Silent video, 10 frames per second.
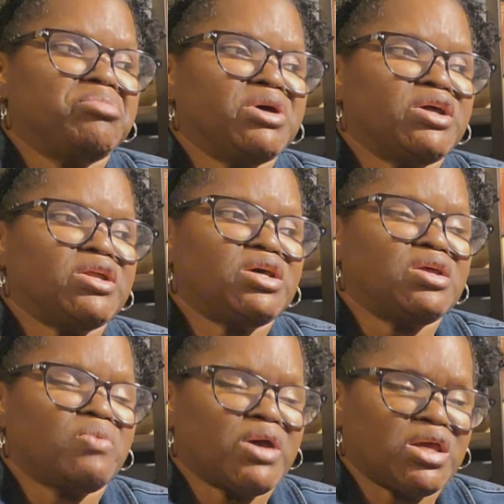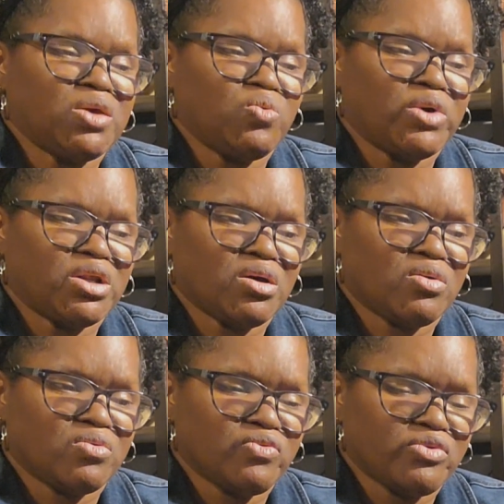But anyway, he went
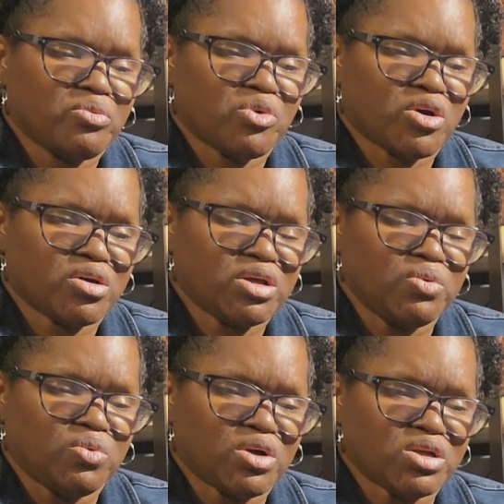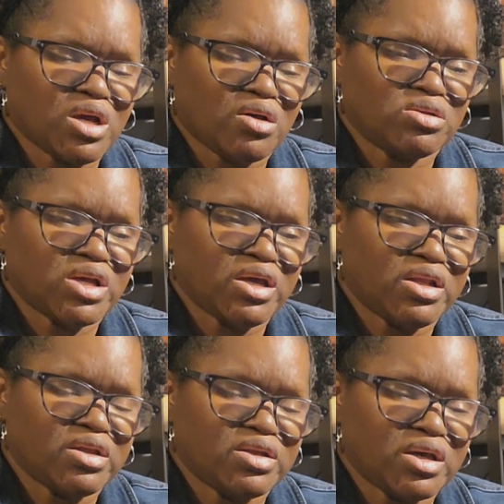home from work. He worked all
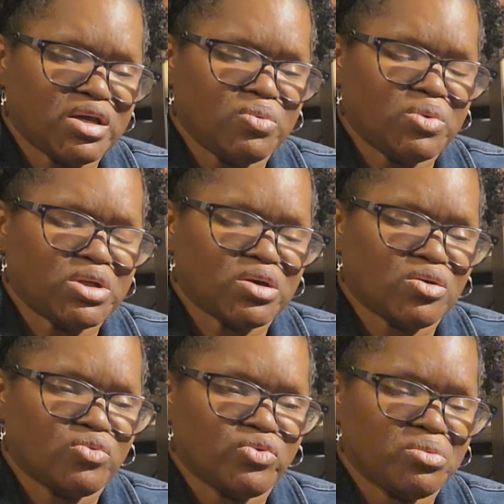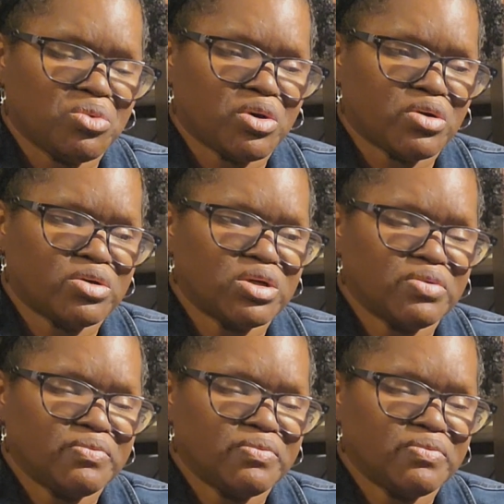day that day, went home from work,